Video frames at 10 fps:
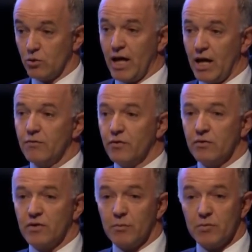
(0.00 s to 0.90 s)
a handful
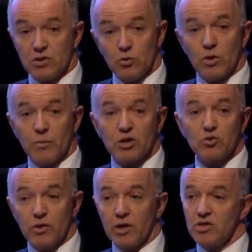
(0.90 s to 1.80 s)
of numbers, and you want to make
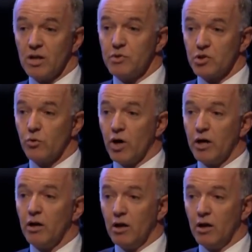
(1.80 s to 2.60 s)
sure those numbers are right.